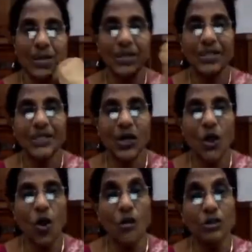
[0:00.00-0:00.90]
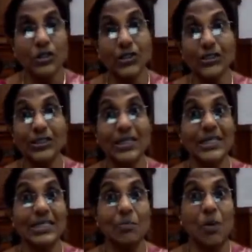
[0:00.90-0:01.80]
these are all good
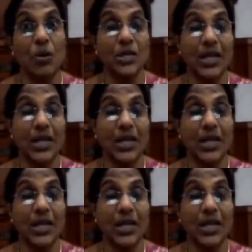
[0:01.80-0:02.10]
things about